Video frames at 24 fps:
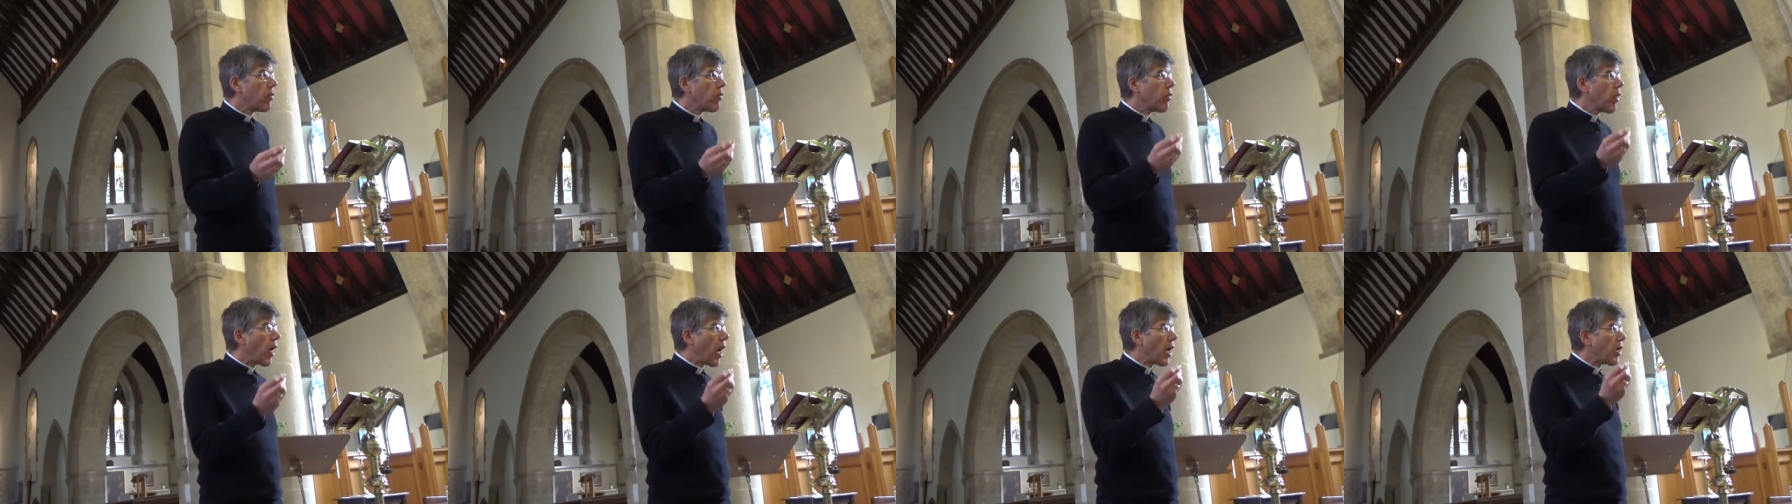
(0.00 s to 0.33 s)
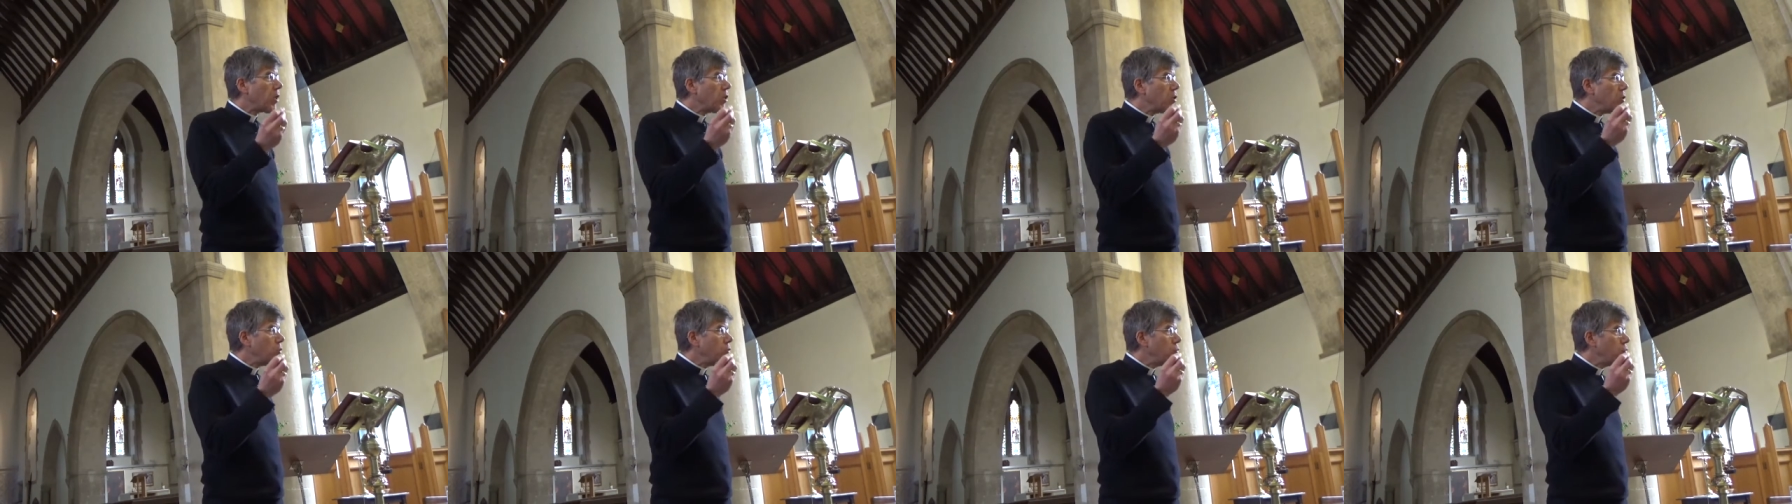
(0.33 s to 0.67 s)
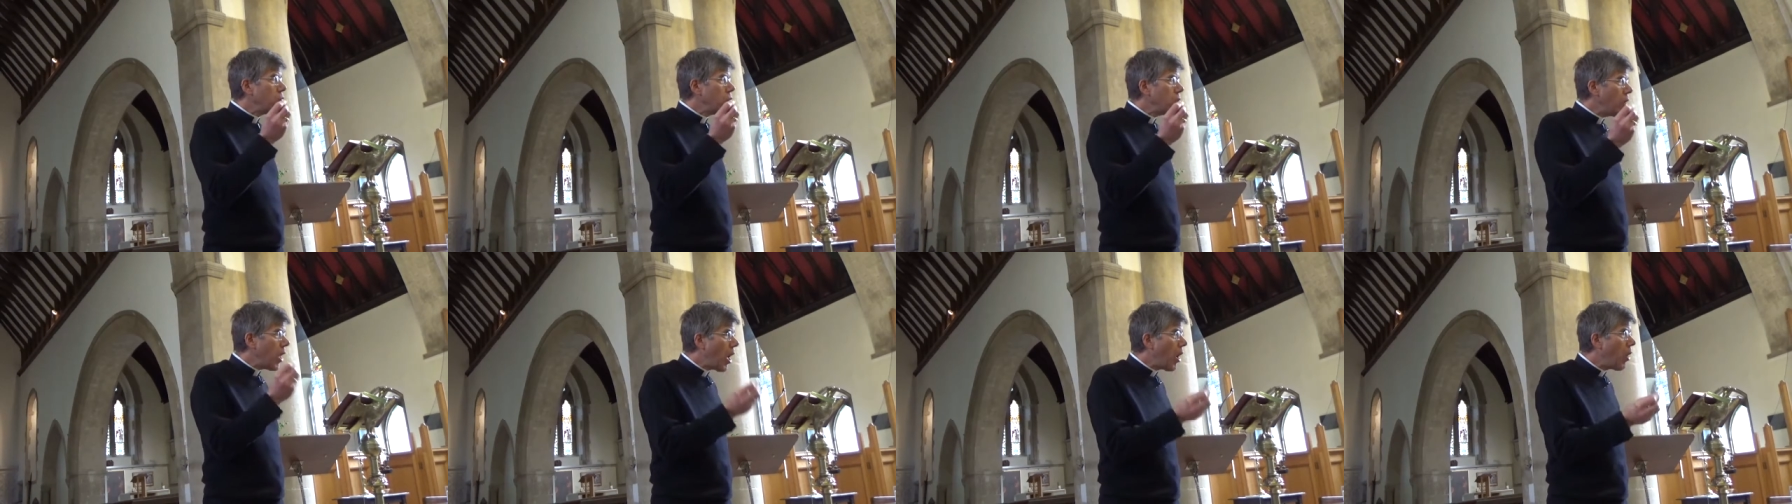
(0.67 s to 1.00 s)
that you
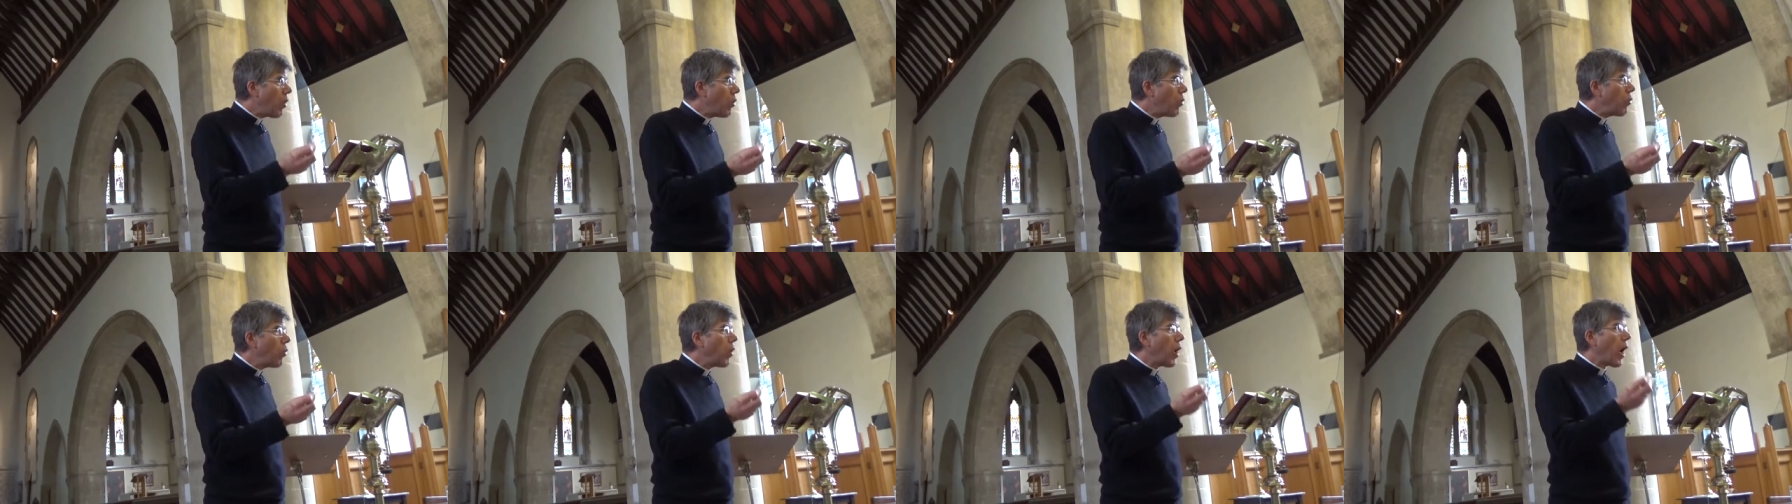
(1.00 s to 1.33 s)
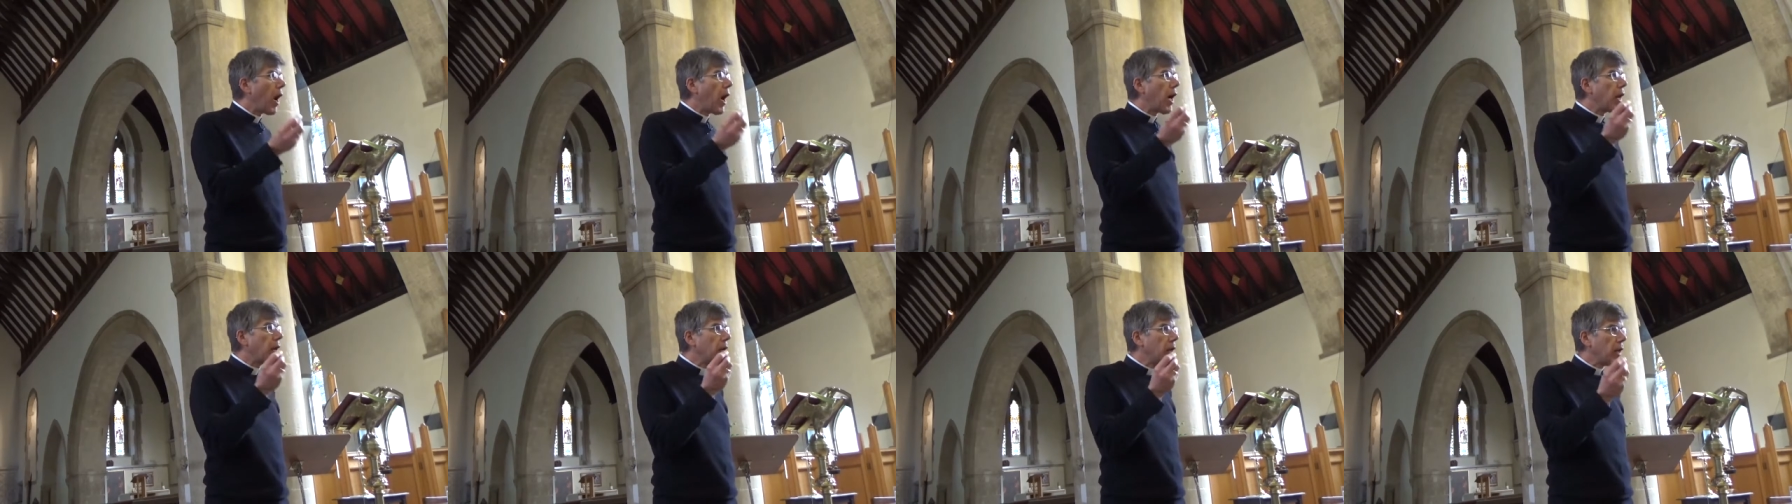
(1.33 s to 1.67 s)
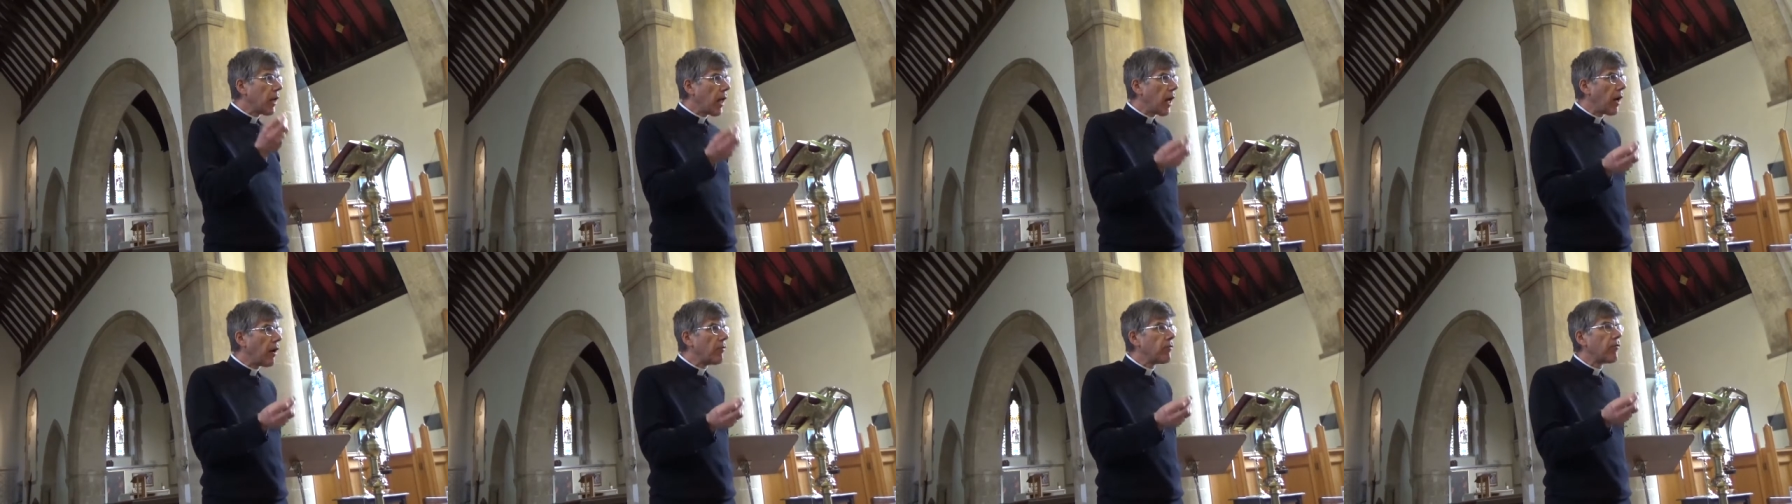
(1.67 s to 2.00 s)
know and
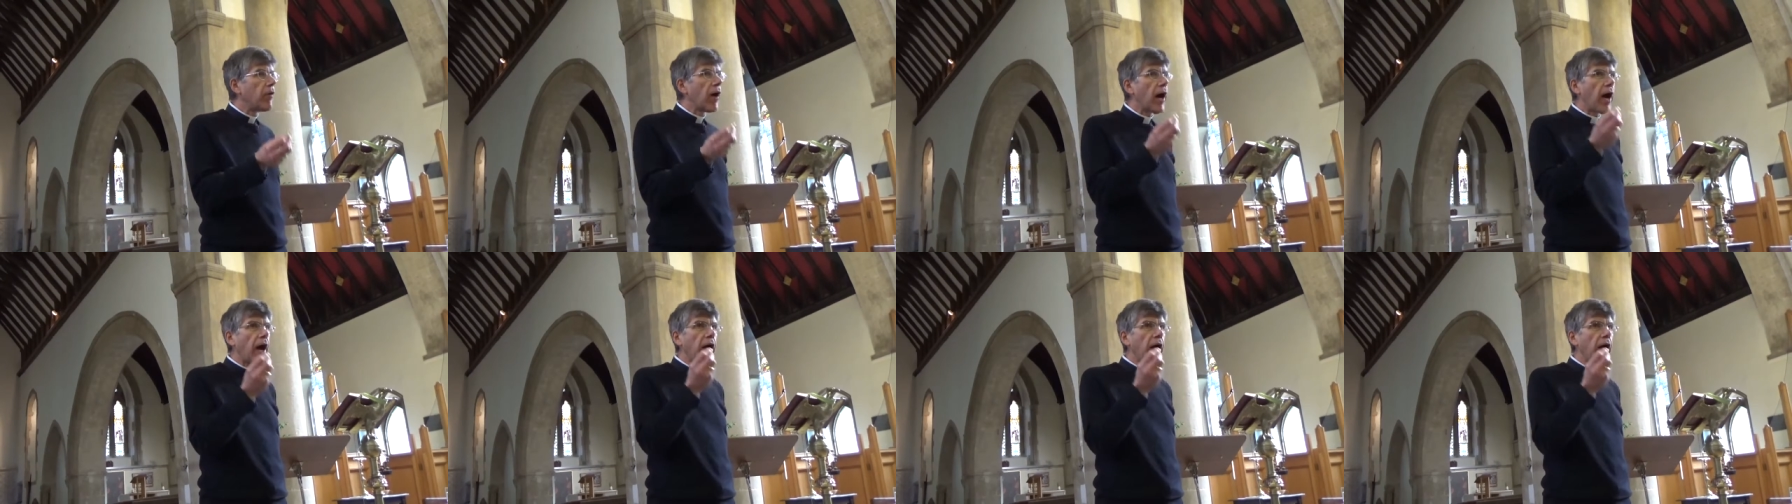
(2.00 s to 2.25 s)
love